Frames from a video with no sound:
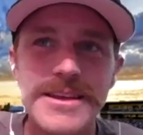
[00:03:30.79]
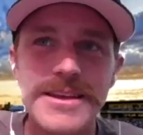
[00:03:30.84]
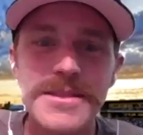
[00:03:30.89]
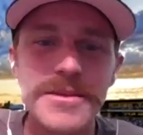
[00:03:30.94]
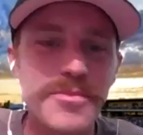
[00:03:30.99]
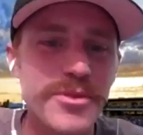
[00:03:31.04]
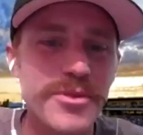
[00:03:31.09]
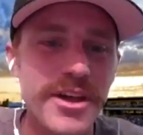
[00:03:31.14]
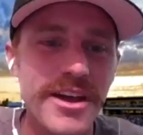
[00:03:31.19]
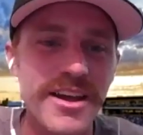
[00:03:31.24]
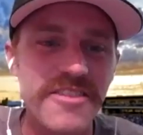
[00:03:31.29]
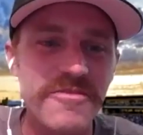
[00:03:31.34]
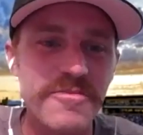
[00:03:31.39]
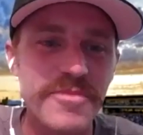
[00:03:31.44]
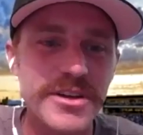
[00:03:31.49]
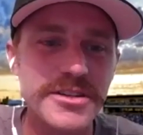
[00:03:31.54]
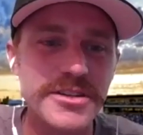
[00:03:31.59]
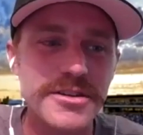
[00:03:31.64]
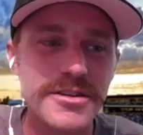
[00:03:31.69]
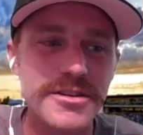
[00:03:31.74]
the playoff
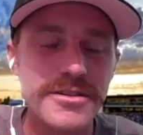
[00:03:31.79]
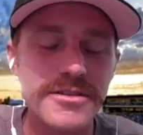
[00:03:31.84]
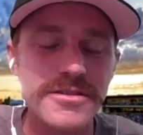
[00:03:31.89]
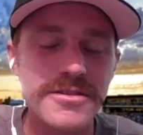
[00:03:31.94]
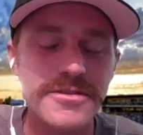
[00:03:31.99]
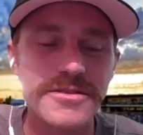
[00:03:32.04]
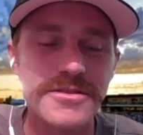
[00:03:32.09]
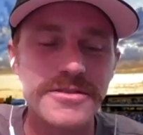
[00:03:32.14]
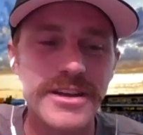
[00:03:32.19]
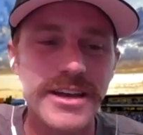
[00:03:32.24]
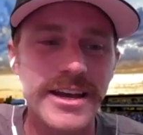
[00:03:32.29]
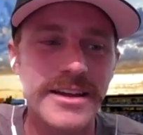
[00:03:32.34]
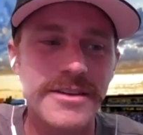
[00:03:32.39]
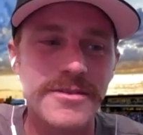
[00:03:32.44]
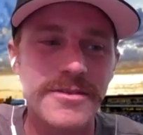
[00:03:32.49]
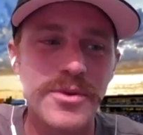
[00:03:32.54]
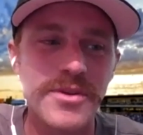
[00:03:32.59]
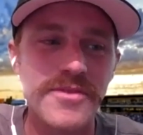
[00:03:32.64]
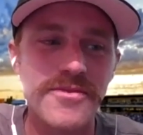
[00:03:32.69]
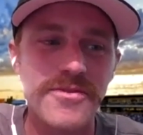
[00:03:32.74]
picture,
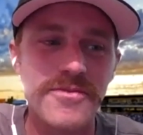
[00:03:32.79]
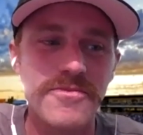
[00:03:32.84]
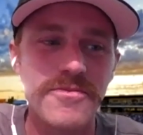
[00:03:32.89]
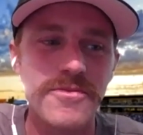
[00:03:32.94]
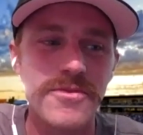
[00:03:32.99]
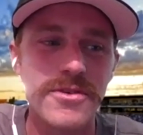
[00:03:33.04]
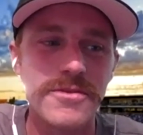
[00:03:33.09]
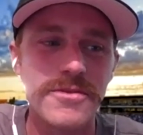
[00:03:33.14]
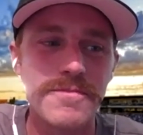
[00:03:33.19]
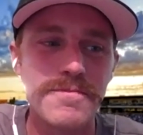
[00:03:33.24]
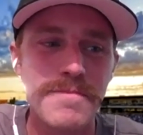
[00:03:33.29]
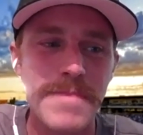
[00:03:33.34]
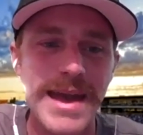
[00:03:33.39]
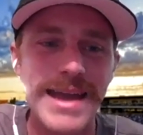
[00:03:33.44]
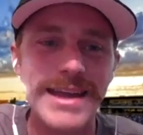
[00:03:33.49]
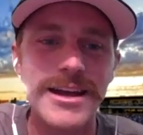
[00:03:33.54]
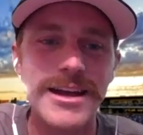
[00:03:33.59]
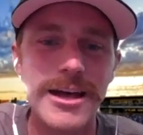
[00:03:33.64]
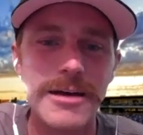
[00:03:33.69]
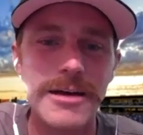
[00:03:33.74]
and we've
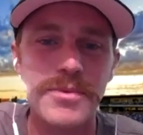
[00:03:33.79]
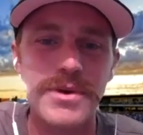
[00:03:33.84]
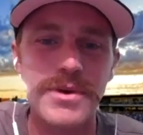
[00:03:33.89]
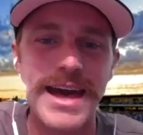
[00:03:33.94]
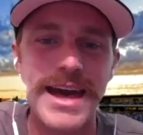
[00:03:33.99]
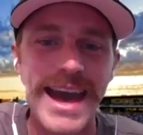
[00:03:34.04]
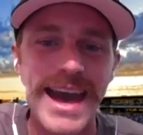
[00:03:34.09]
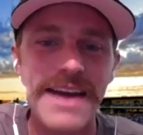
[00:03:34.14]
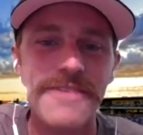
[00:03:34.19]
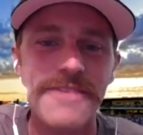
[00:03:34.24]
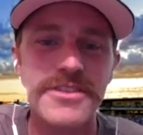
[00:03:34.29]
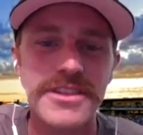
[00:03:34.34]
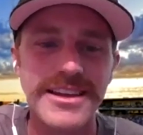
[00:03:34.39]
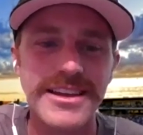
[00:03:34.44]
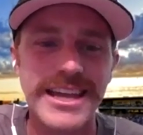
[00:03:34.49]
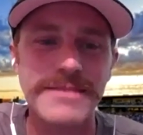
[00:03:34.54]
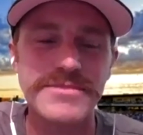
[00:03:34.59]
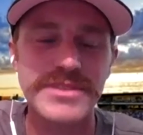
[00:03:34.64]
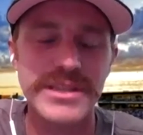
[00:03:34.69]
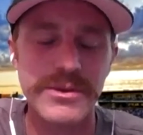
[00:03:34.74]
made up half of the
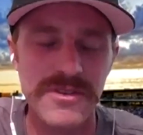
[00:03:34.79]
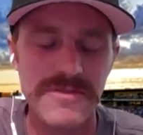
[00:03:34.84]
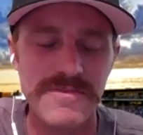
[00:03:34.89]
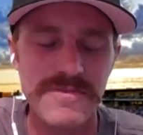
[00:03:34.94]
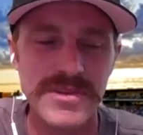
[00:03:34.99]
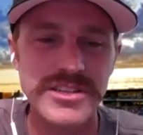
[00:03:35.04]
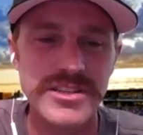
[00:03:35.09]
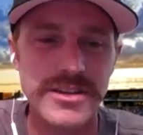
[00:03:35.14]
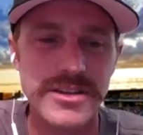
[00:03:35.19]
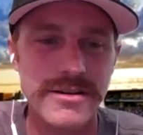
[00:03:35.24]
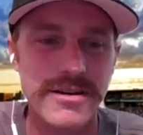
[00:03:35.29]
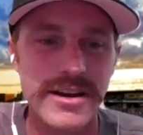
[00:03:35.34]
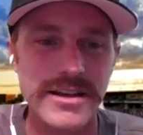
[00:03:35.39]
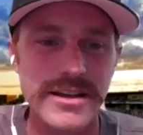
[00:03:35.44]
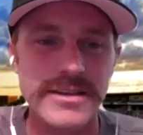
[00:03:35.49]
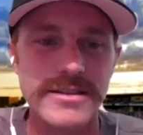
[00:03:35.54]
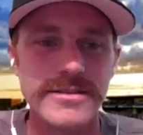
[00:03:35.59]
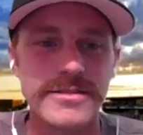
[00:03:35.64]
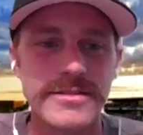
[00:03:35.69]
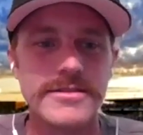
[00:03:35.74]
games that we've missed already
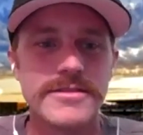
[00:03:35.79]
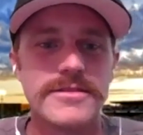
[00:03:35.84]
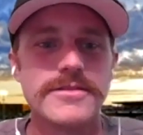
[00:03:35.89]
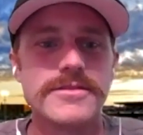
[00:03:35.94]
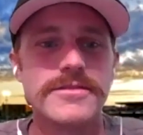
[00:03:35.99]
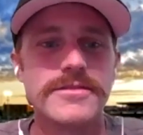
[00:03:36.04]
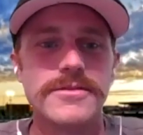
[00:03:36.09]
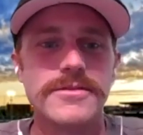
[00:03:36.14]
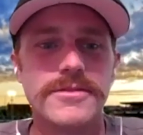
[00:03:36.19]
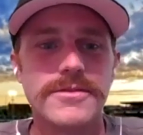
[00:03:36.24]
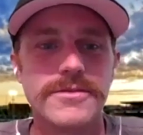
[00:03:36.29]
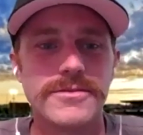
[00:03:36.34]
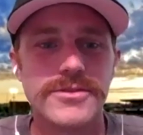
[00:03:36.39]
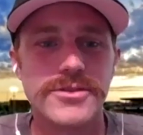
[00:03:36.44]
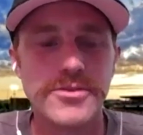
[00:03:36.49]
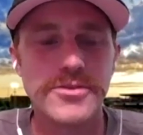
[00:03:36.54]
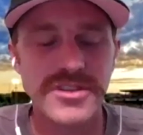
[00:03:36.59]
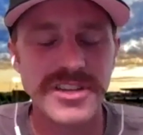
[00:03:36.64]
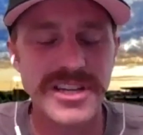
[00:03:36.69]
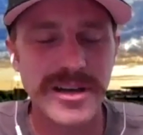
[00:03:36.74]

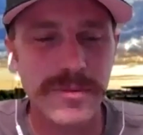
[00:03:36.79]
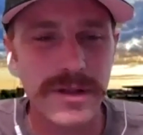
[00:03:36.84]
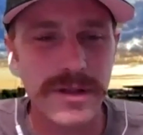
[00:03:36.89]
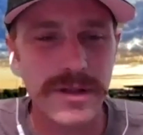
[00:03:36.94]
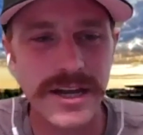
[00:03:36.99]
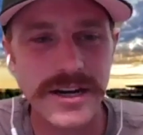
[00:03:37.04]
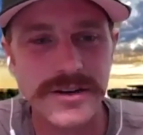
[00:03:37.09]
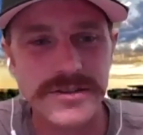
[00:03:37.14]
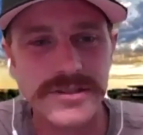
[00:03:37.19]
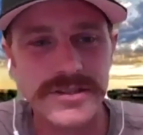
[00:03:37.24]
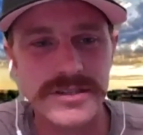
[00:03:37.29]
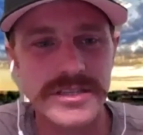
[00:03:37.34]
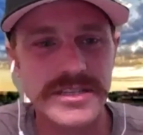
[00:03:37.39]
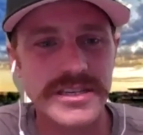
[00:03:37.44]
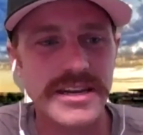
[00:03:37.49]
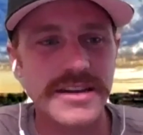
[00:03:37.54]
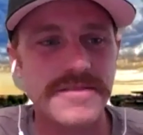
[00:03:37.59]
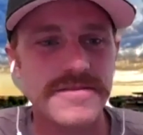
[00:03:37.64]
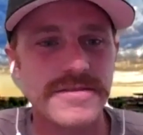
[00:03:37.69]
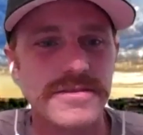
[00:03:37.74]
due to doubleheaders and stuff.